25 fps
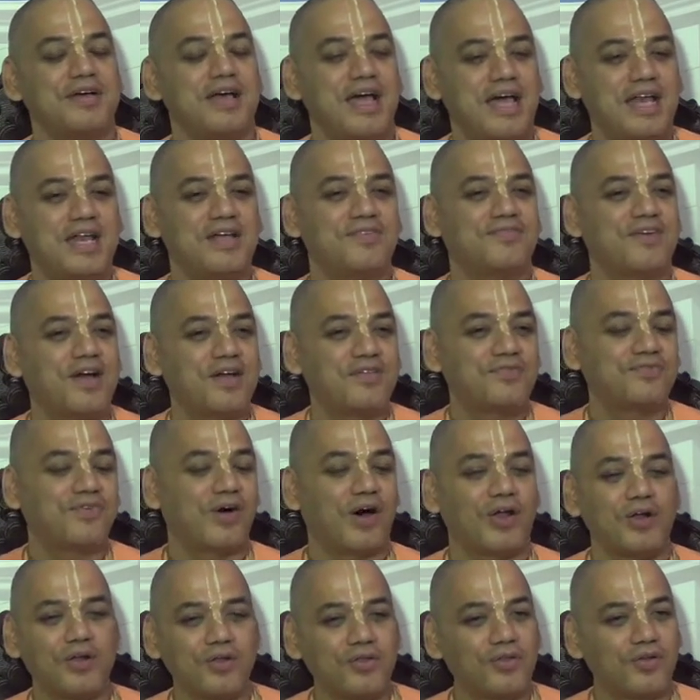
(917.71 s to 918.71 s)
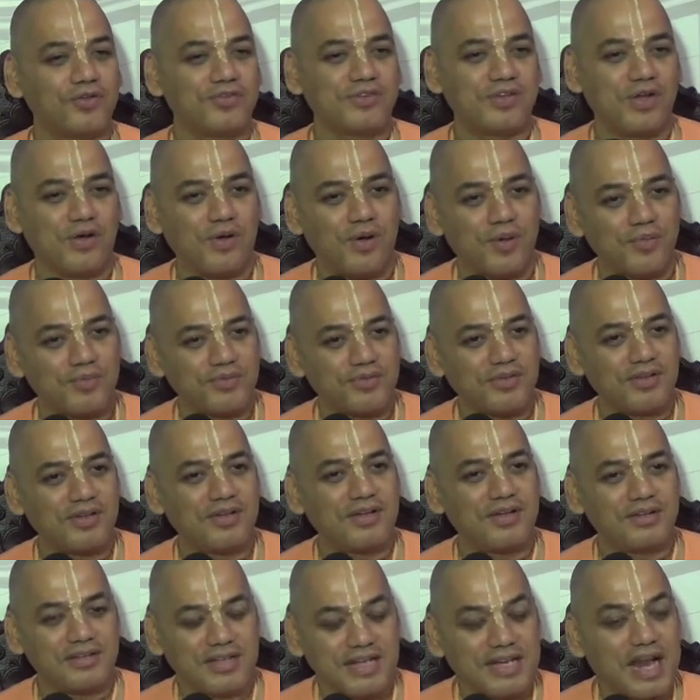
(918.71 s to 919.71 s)
and if I follow those norms,
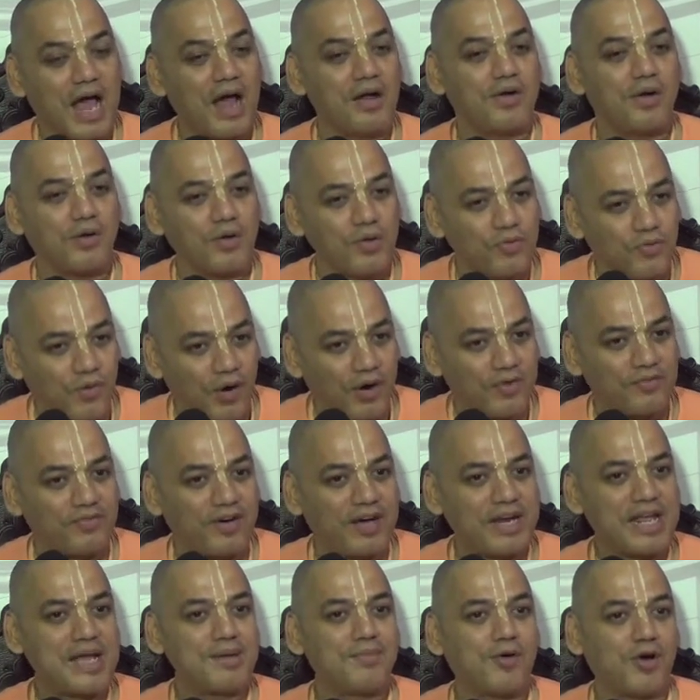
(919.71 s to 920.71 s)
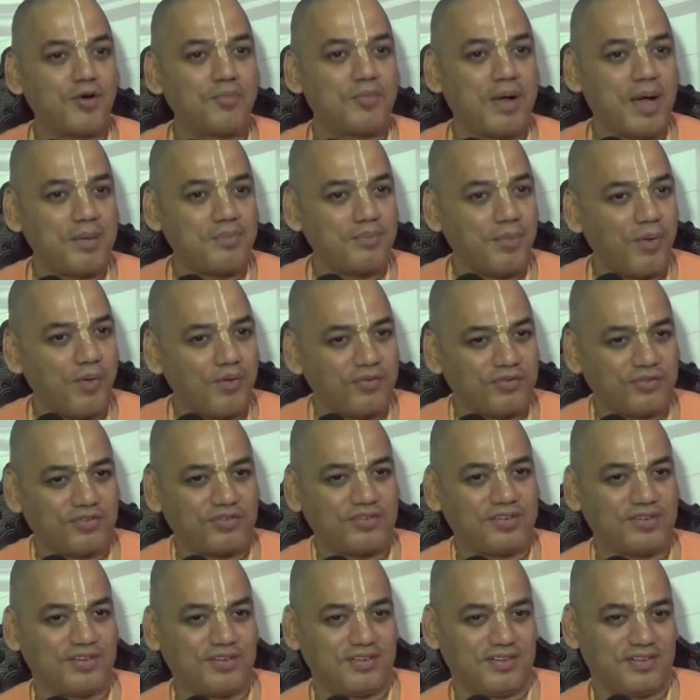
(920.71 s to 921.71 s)
then I don't worry about my
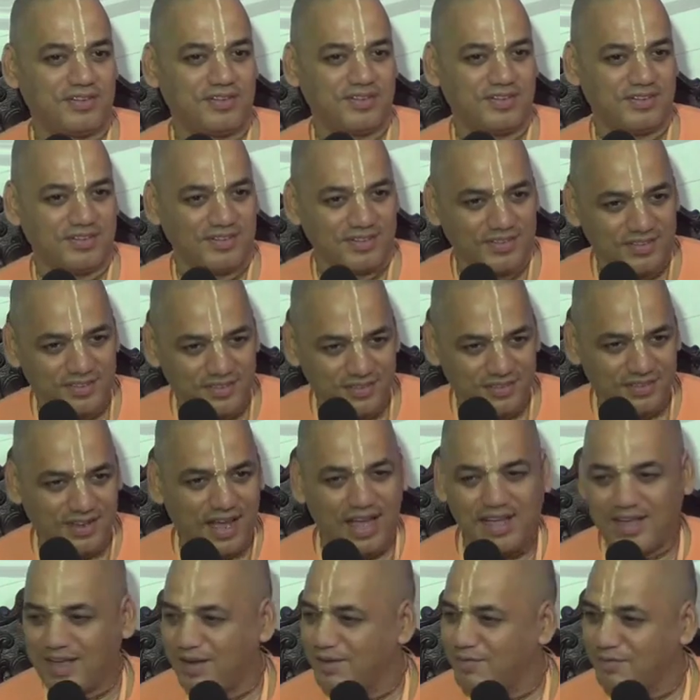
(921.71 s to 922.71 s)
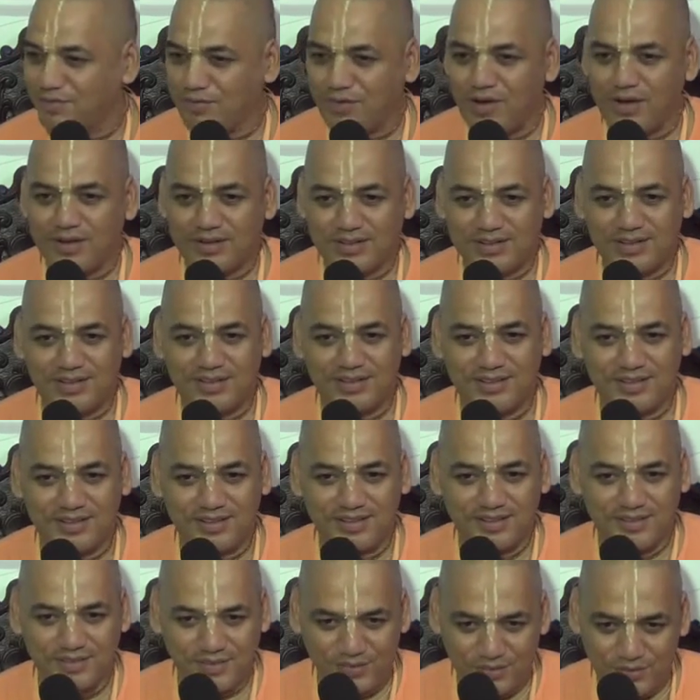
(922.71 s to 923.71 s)
post. I can work.
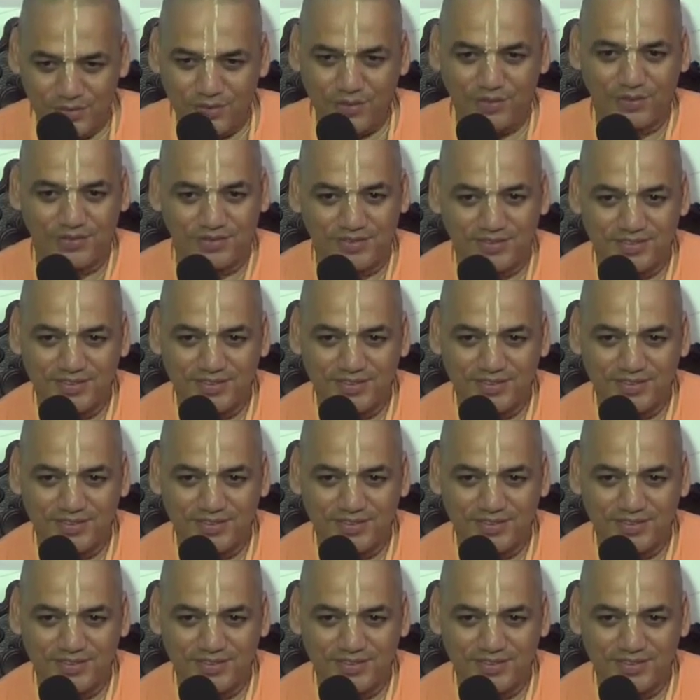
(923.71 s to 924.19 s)
True.